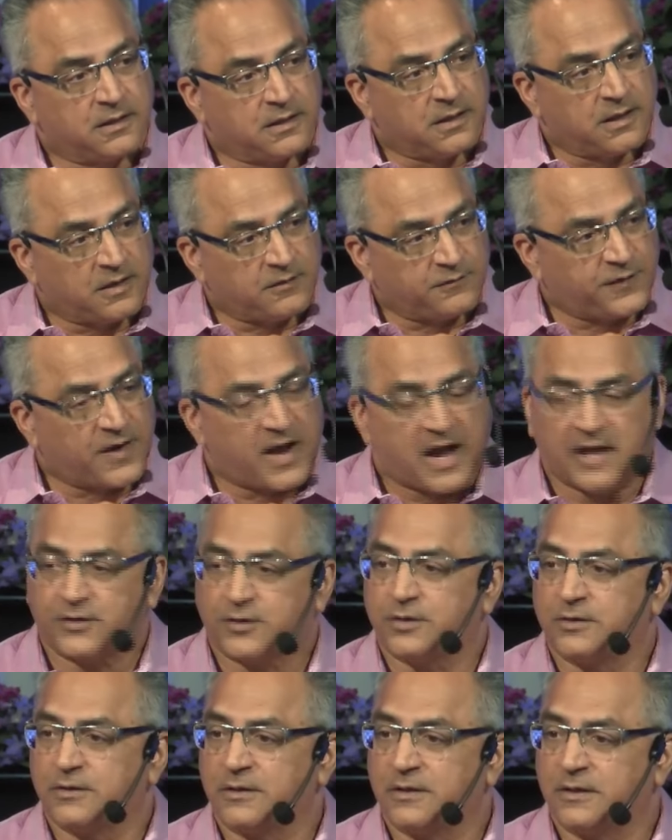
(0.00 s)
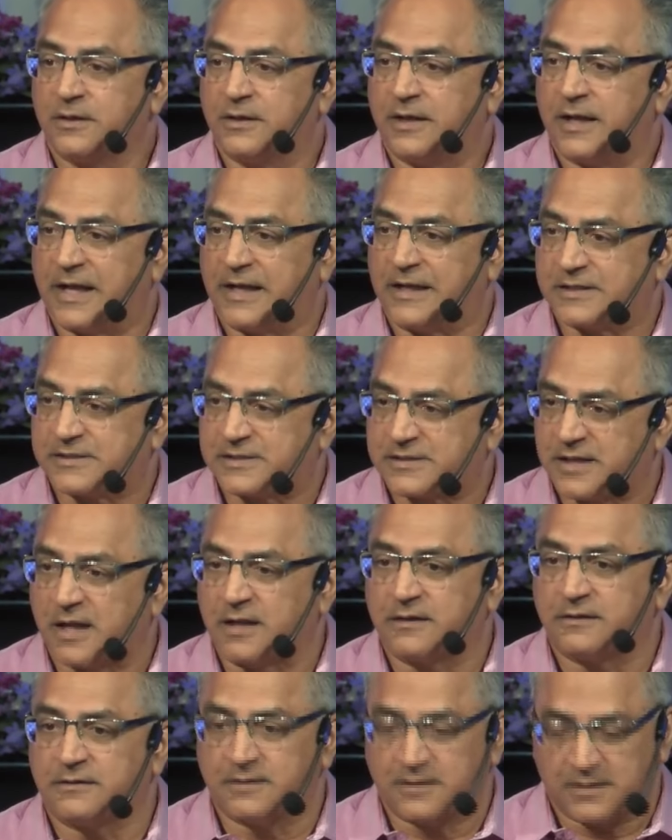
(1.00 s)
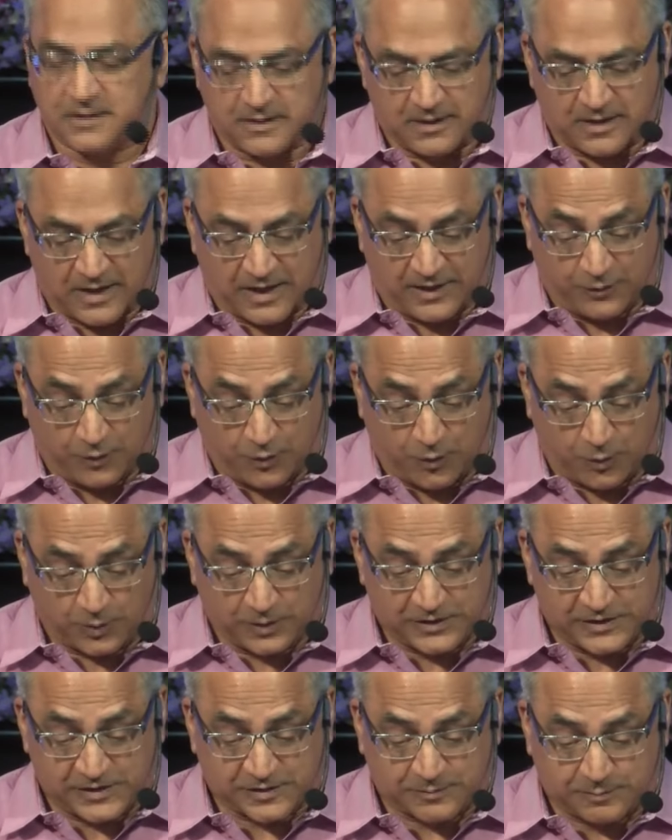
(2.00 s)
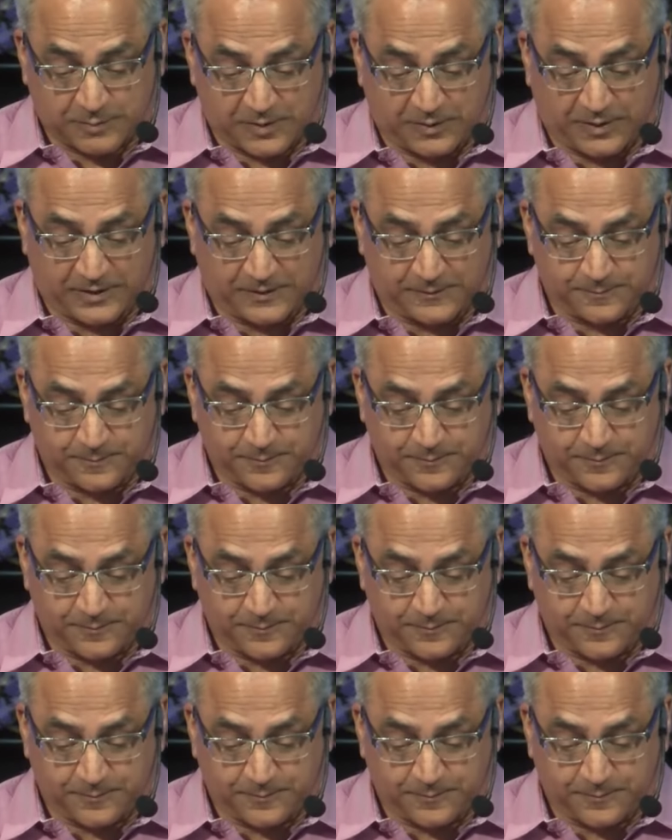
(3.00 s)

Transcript: a Father and a Son and the Holy Spirit.